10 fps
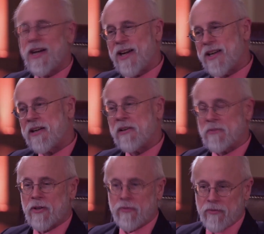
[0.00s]

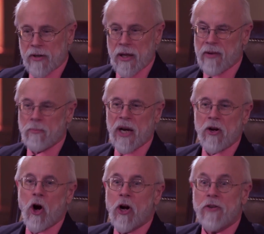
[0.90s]

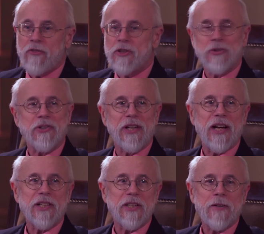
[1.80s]
by artificial
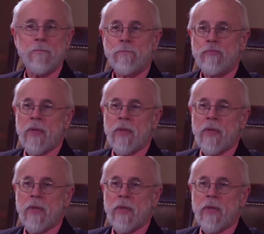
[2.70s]
selection,